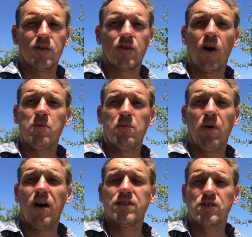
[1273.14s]
Garmin
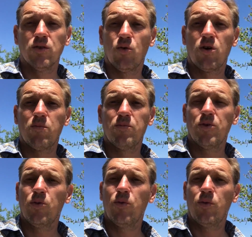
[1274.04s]
bought Delorme,
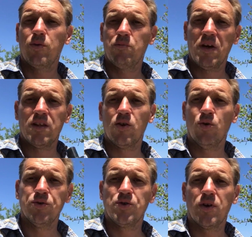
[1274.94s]
who made the
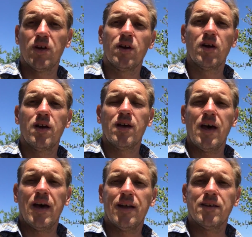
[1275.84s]
old unit,
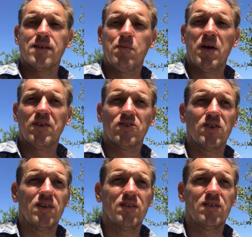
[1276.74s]
and they
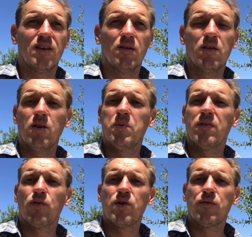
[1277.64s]
basically did a little bit
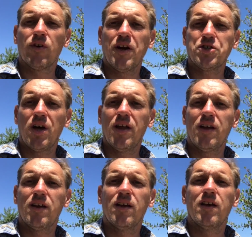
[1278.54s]
of a refresh on
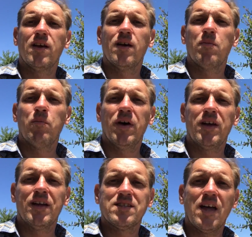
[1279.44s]
it,
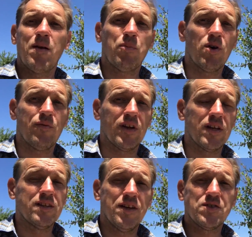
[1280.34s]
but it's not
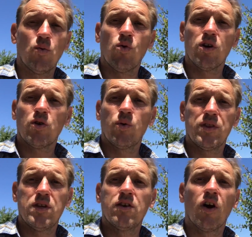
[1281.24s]
perfect. It doesn't work
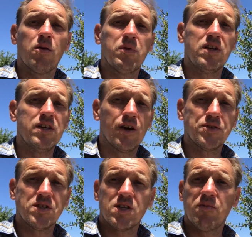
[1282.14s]
with the Garmin
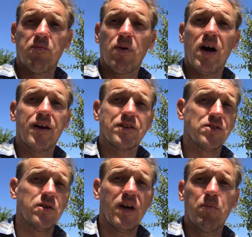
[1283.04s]
ecosystem of products,
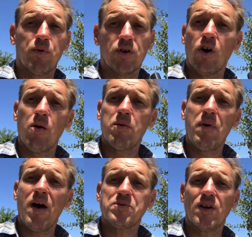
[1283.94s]
so you can't put Garmin
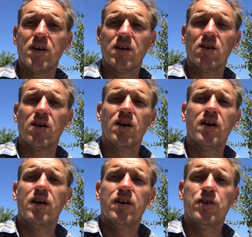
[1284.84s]
maps on here.
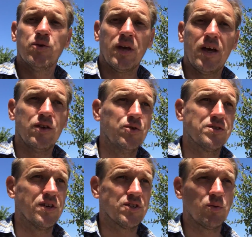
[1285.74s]
You can't
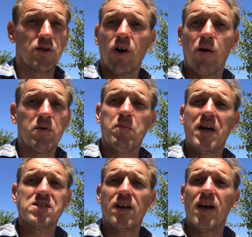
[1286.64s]
use this with Garmin
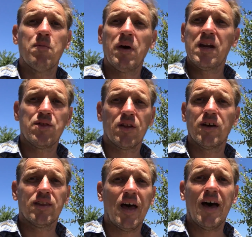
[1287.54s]
Basecamp, anything
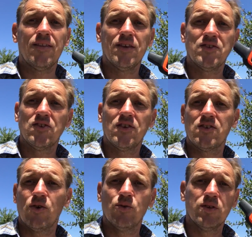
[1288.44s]
like that. This is
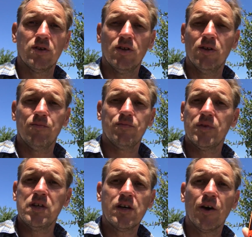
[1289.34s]
its own little
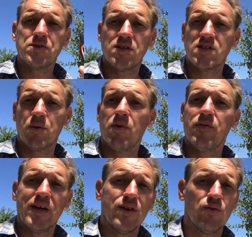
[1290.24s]
ecosystem
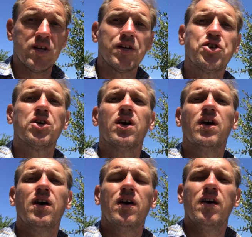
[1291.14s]
of InReach.
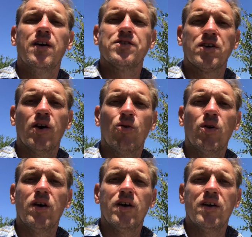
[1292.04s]
So,